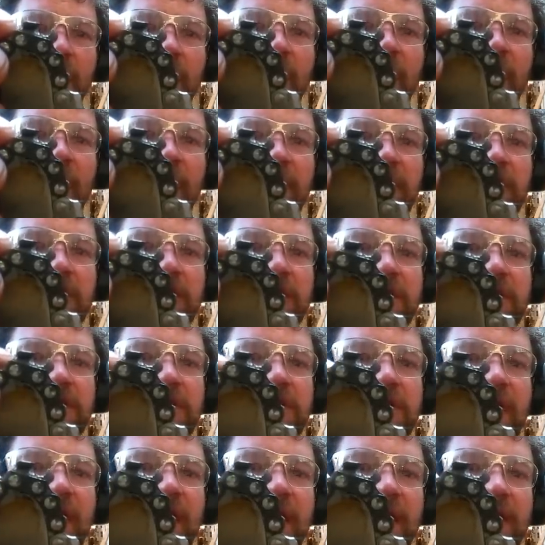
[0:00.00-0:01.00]
actually
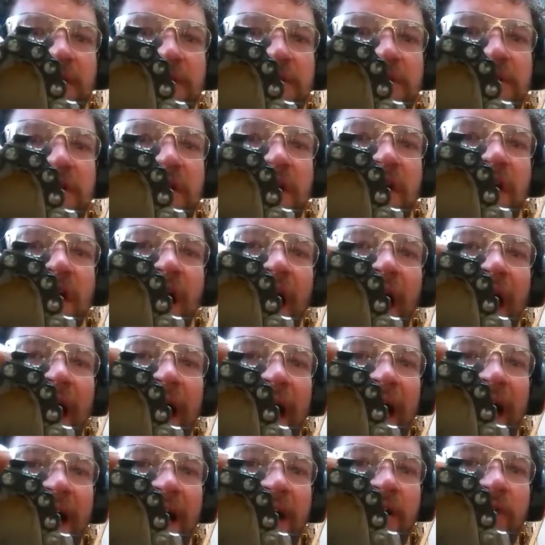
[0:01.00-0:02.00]
stands
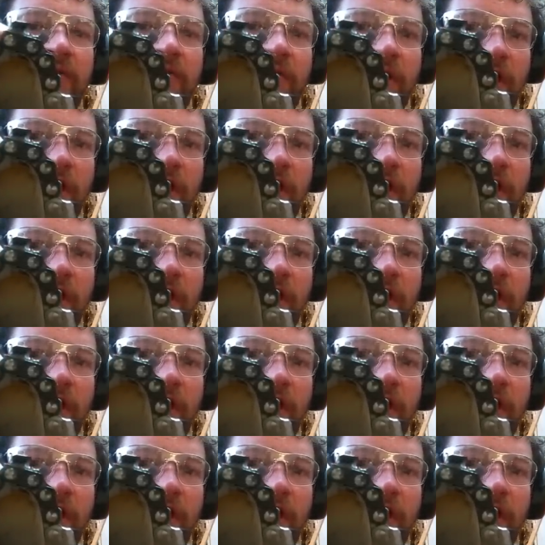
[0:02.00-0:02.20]
higher